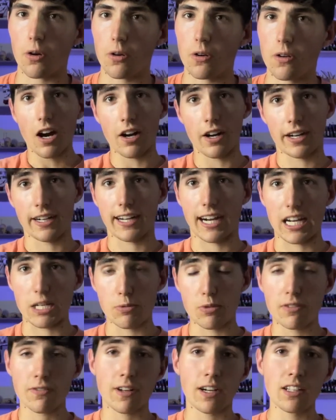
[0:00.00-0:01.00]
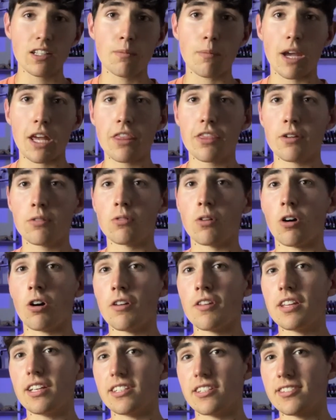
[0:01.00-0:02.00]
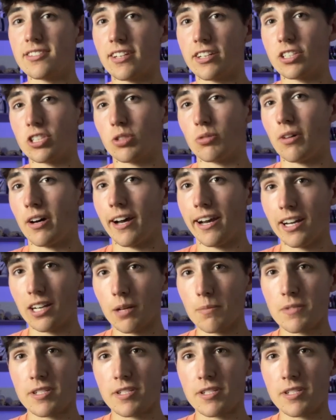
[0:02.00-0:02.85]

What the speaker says: Alright guys, we finally made through all the essential items.